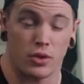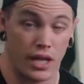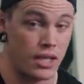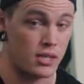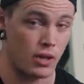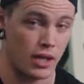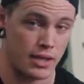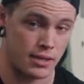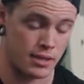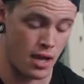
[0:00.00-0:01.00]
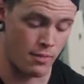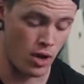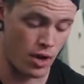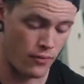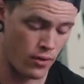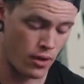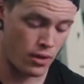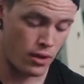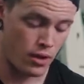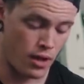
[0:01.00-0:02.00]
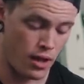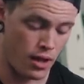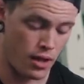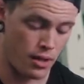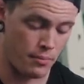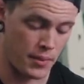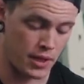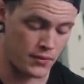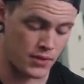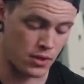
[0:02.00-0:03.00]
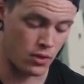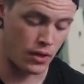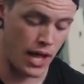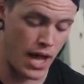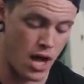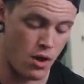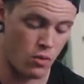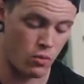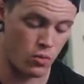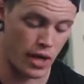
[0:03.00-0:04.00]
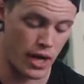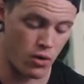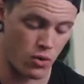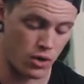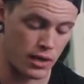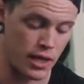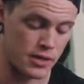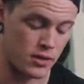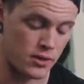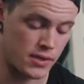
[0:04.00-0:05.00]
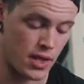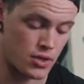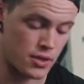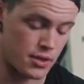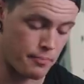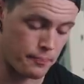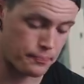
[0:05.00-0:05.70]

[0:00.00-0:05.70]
2 days while he has the time off? And if so, how would I organize those sessions?